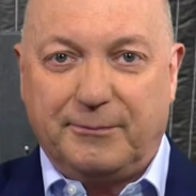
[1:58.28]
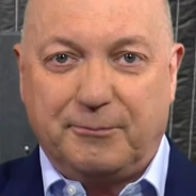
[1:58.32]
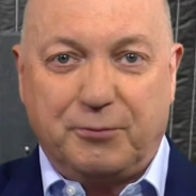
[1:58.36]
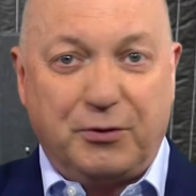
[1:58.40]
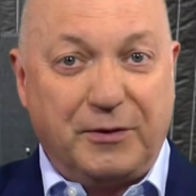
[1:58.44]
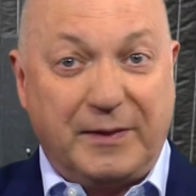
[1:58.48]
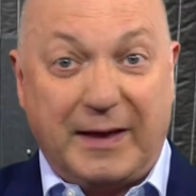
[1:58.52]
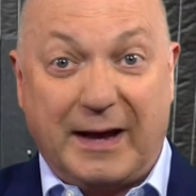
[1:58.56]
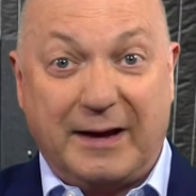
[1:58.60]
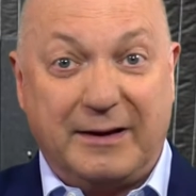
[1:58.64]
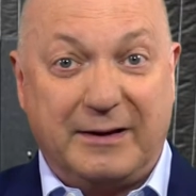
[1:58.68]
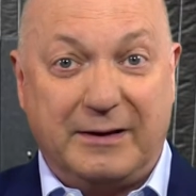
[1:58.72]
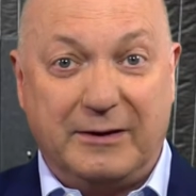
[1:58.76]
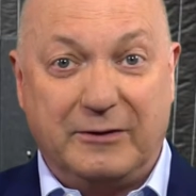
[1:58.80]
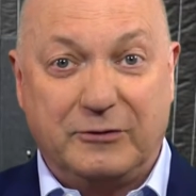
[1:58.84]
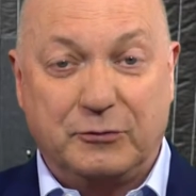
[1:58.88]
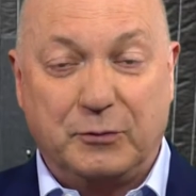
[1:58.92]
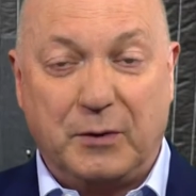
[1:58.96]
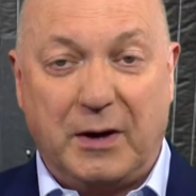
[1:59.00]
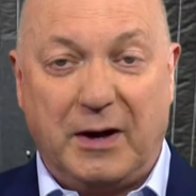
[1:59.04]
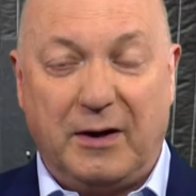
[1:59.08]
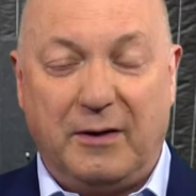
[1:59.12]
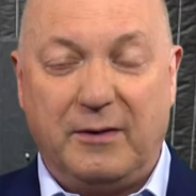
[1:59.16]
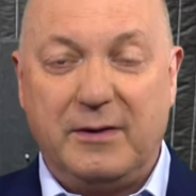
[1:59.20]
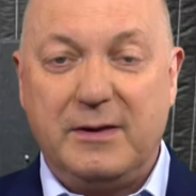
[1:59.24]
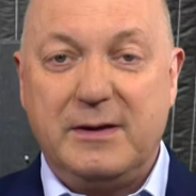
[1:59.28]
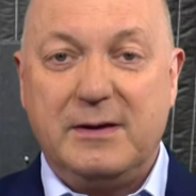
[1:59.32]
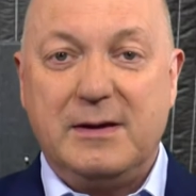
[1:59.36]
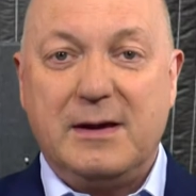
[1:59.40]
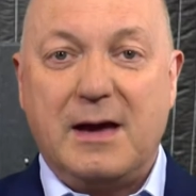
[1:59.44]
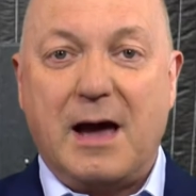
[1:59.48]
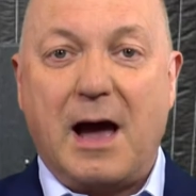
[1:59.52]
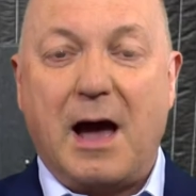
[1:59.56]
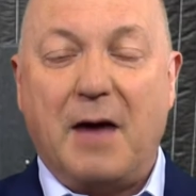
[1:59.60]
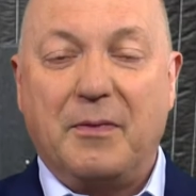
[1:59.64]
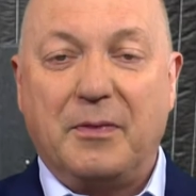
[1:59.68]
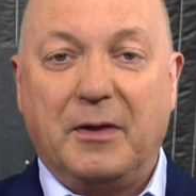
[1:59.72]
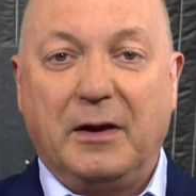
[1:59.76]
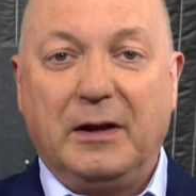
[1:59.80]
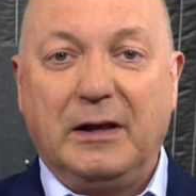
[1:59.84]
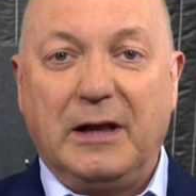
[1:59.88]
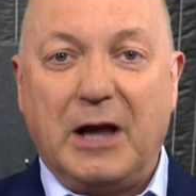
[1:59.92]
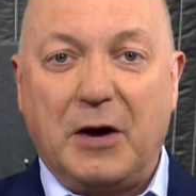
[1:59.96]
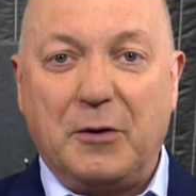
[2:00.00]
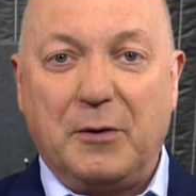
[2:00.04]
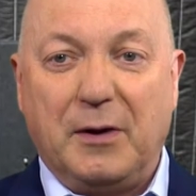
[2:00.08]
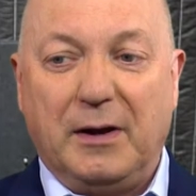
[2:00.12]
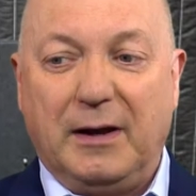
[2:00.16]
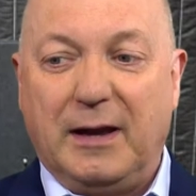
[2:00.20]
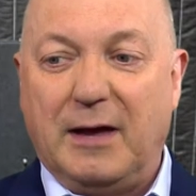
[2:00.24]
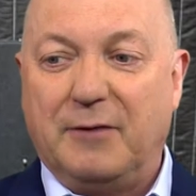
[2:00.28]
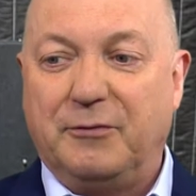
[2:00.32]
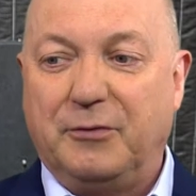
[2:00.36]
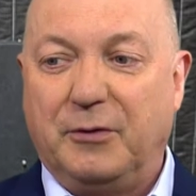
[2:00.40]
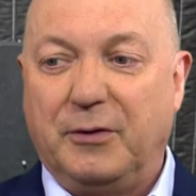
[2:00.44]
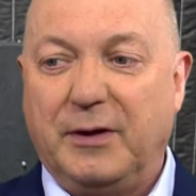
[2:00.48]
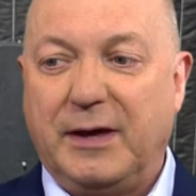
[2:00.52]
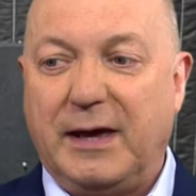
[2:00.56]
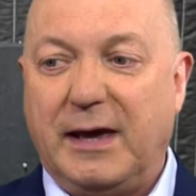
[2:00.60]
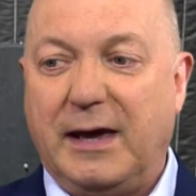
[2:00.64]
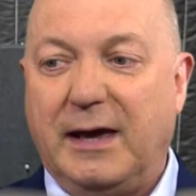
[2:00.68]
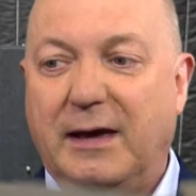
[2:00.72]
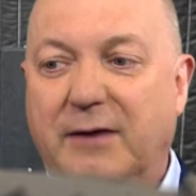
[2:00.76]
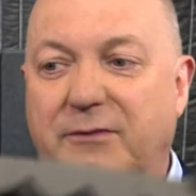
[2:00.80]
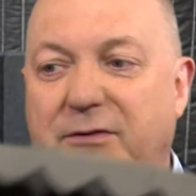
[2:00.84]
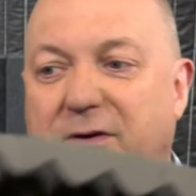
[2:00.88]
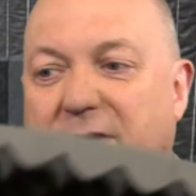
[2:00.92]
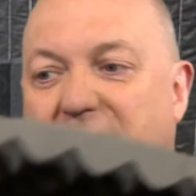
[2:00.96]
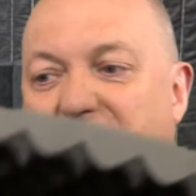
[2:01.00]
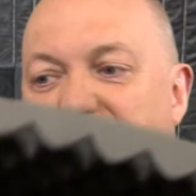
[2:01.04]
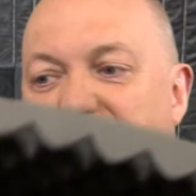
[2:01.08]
put that in as well, and the lower level here, if you